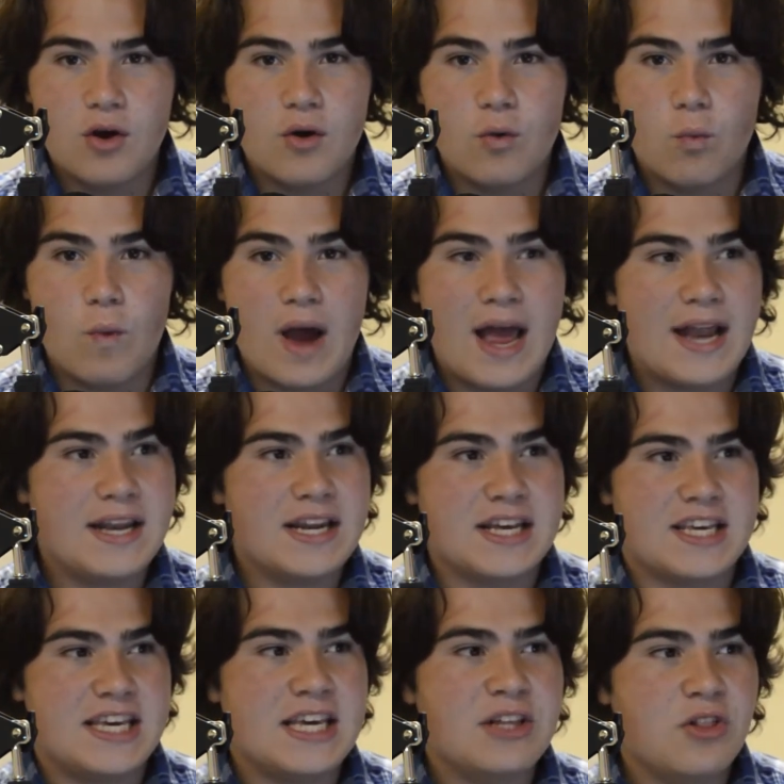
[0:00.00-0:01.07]
When
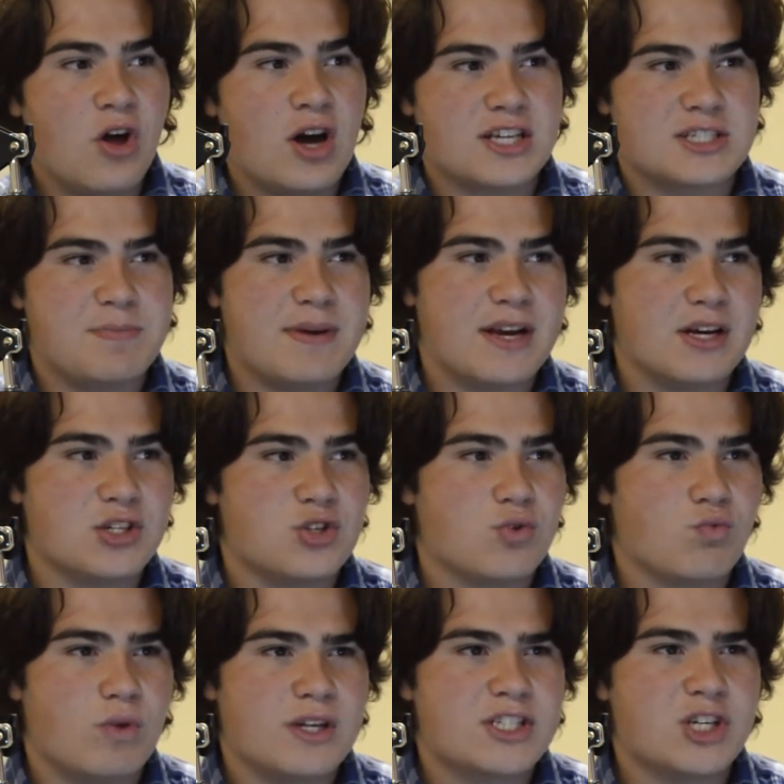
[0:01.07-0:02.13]
he lost because
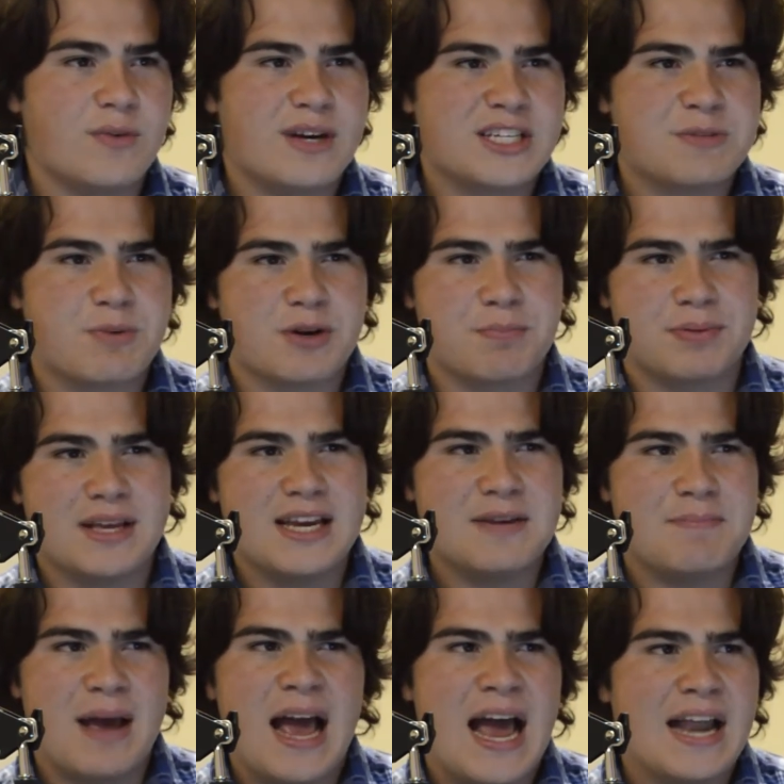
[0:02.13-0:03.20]
Russell Westbrook played
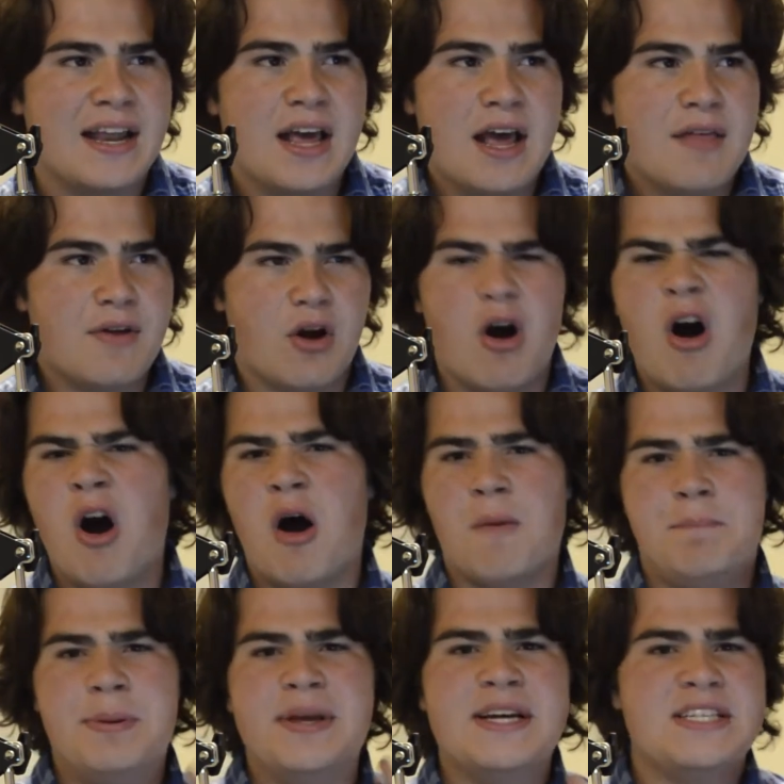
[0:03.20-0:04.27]
bad,
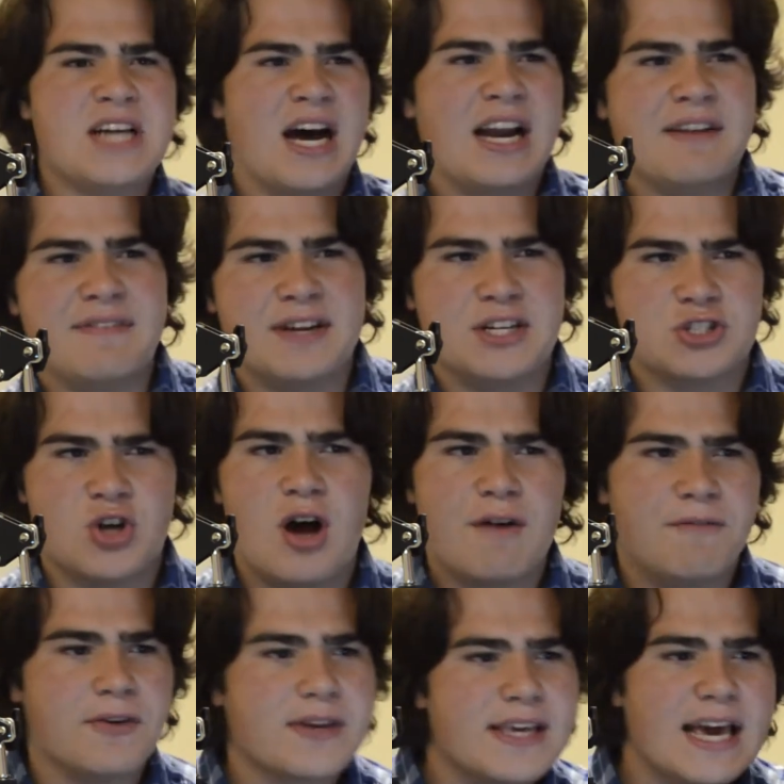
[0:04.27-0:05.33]
Billy Donovan is
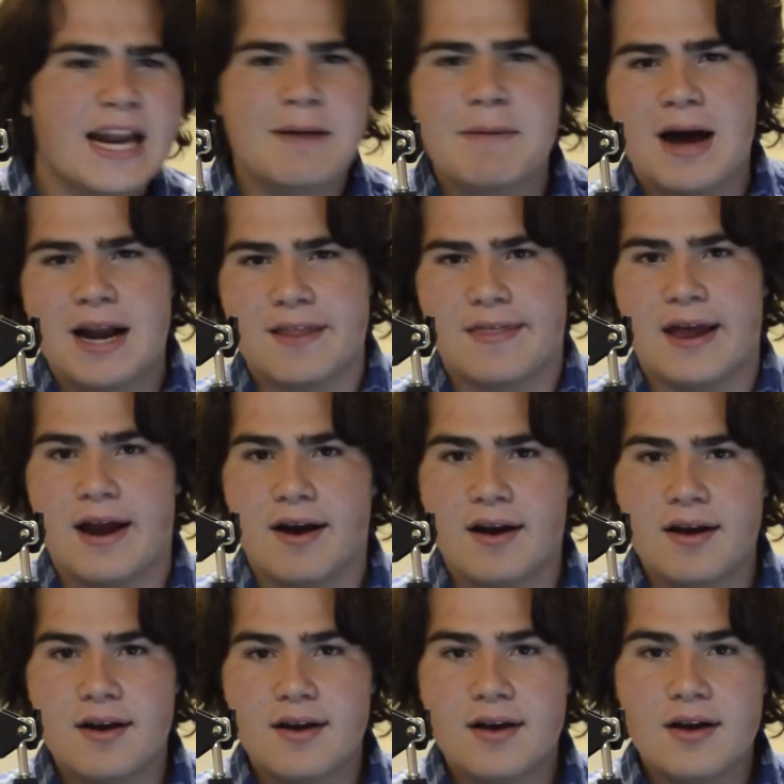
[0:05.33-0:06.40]
awful, get him out of there.
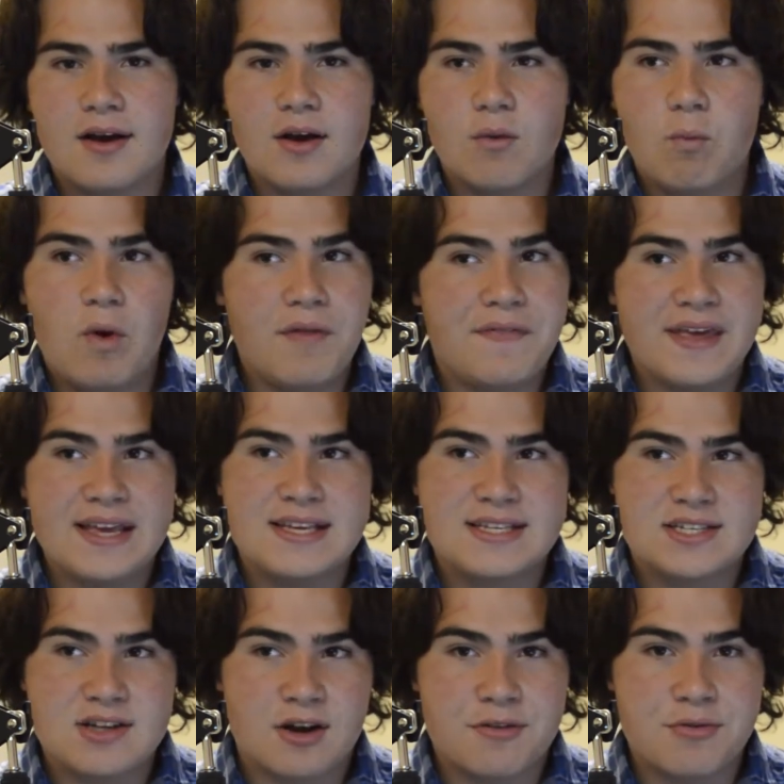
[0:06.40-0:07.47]
Well, they
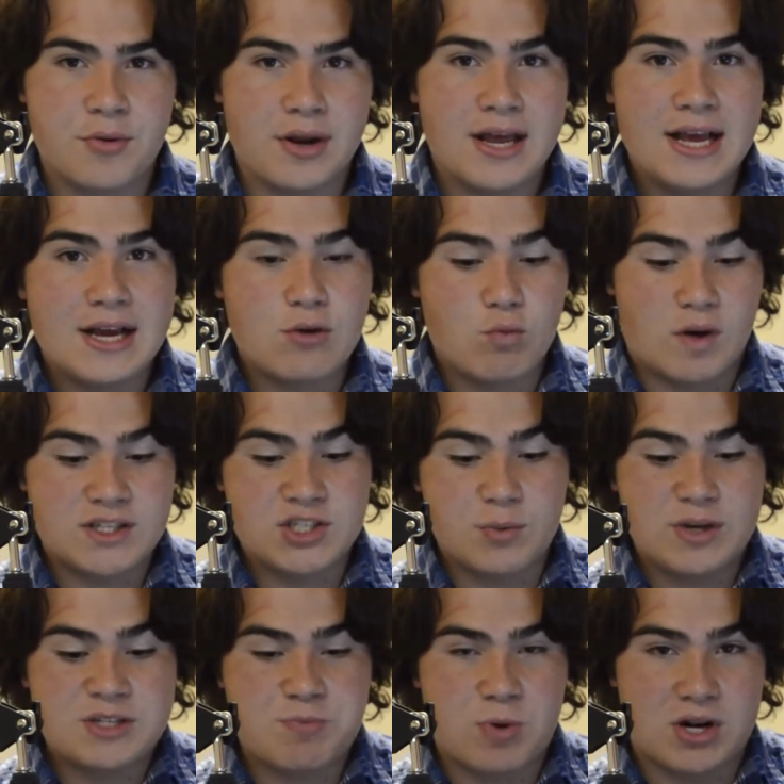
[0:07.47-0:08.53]
stuck through it. Russell
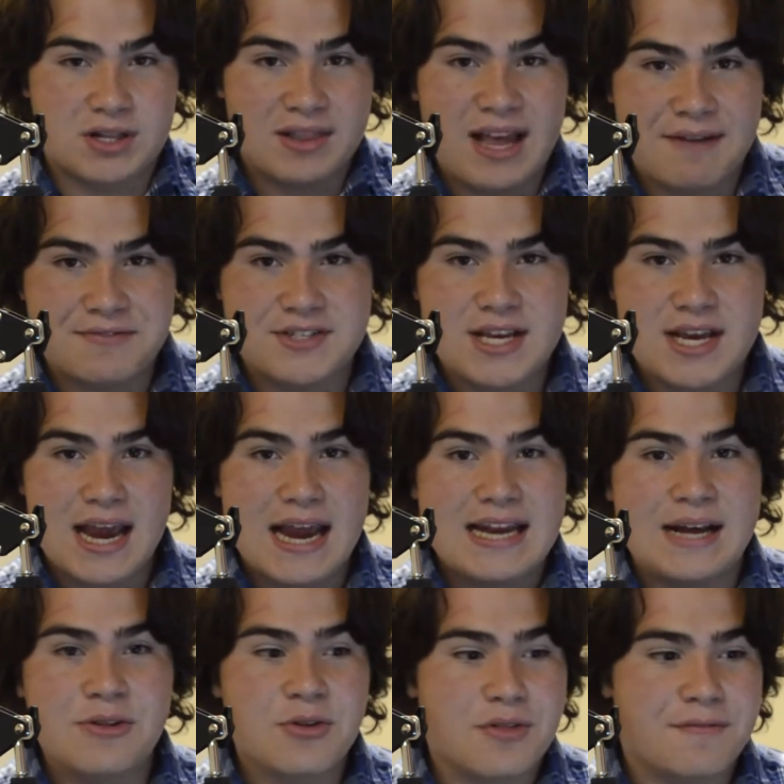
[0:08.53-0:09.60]
Westbrook left, and
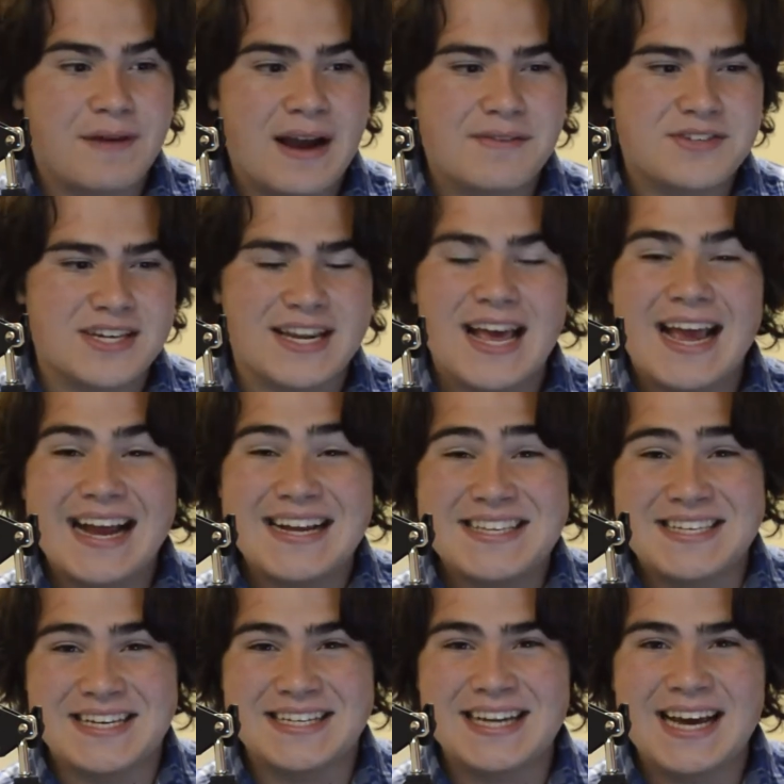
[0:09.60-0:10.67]
now they're the 5 seed. And
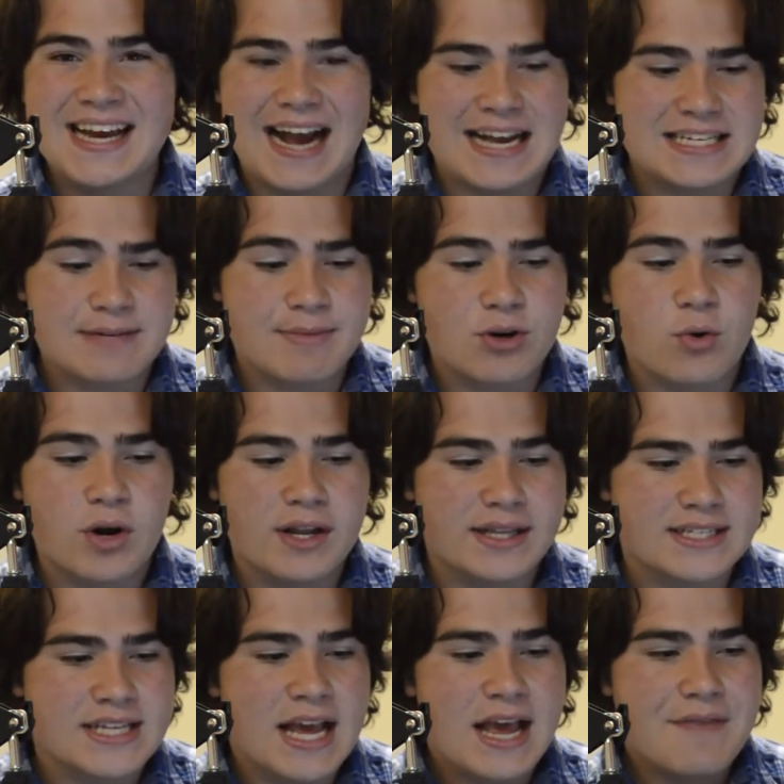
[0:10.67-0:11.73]
tonight, as I'm recording
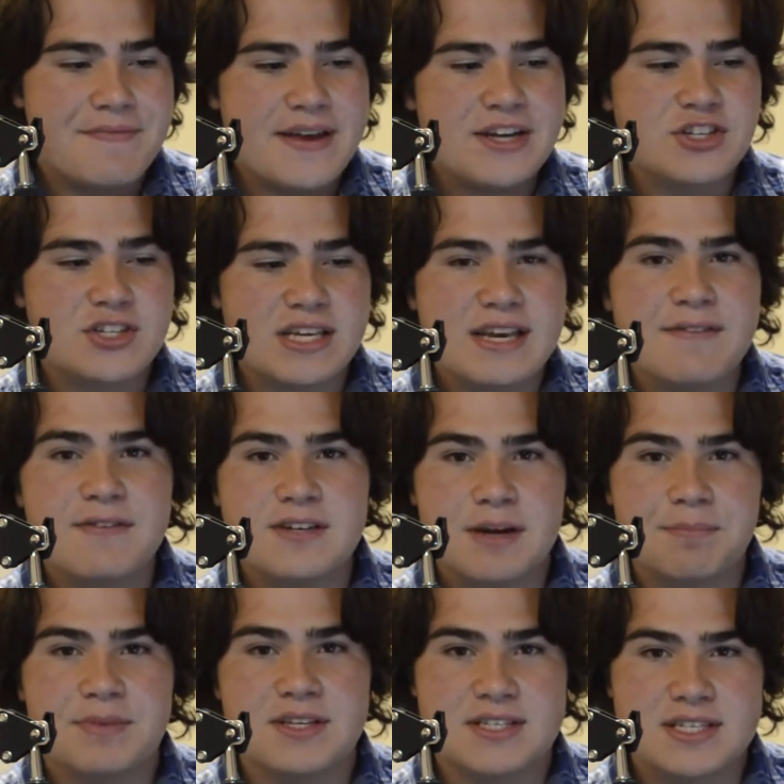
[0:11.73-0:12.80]
this, they just evened
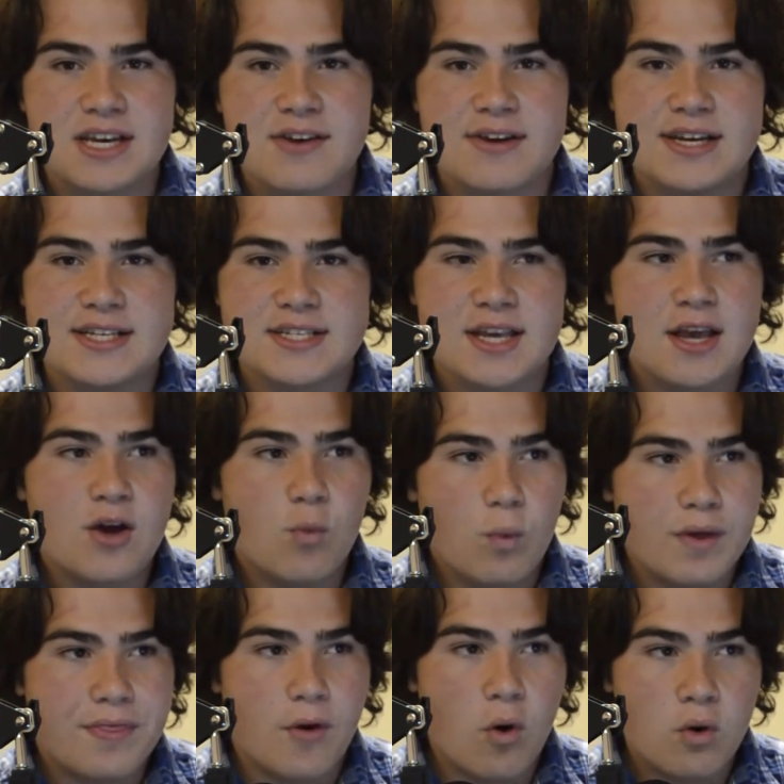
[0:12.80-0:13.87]
up the series
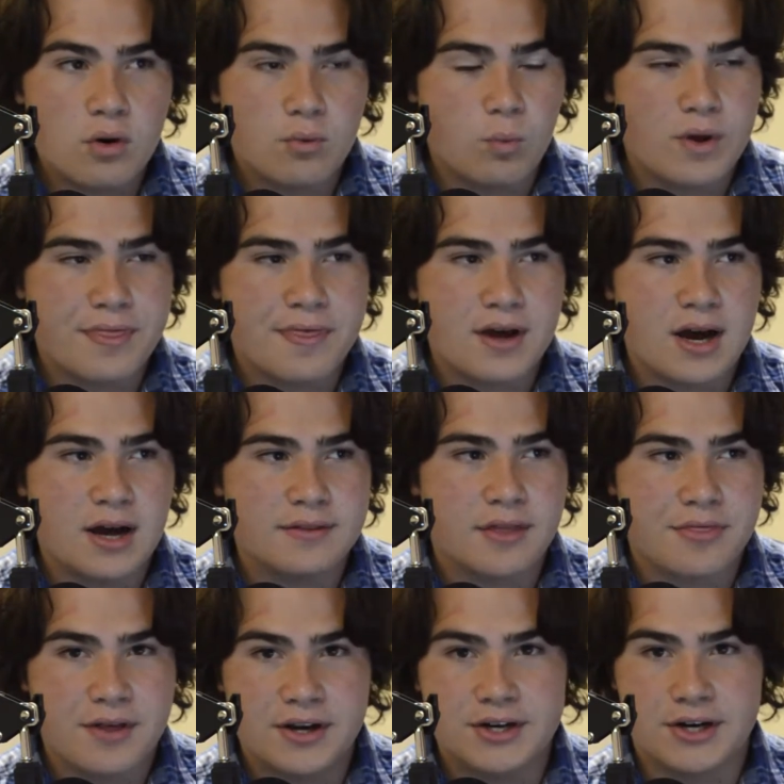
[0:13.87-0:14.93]
with the
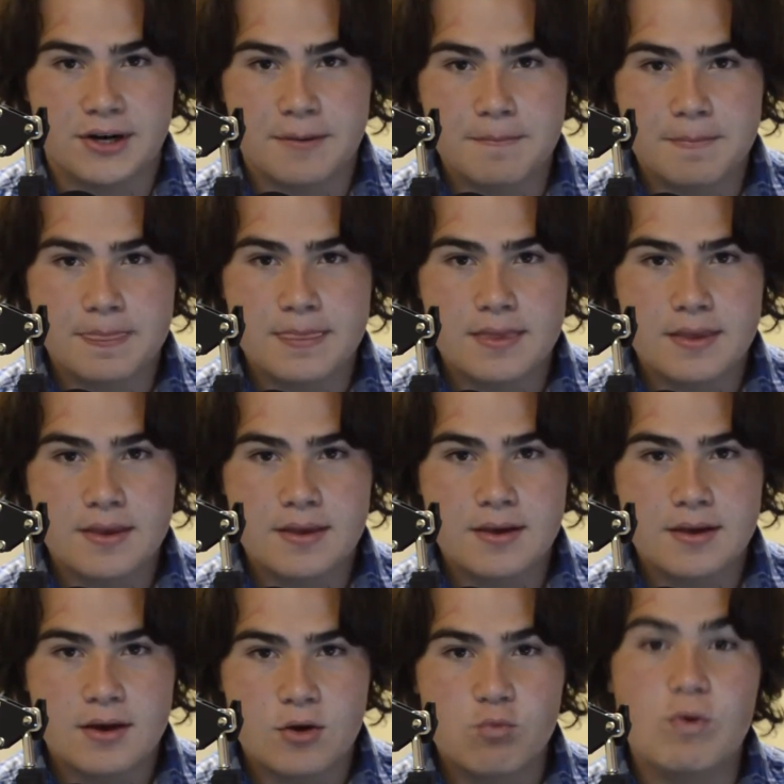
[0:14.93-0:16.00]
Thunder.
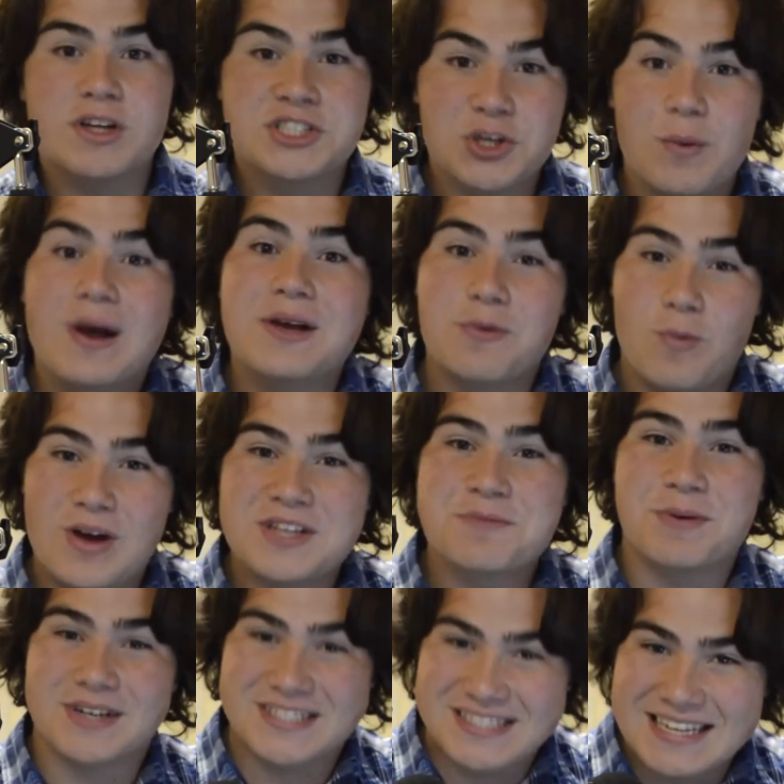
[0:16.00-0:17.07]
Russell
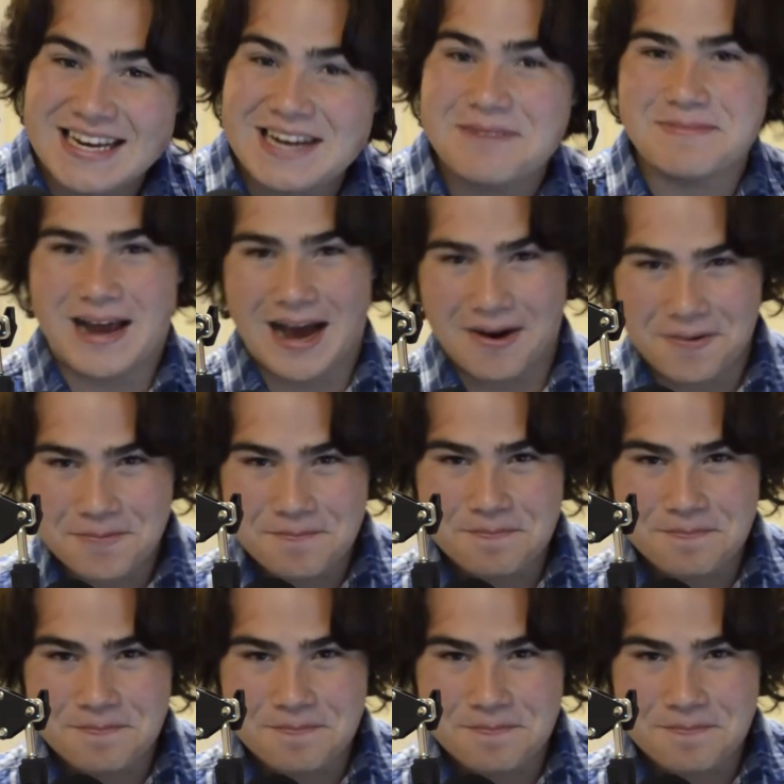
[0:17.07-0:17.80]
Westbrook's team now.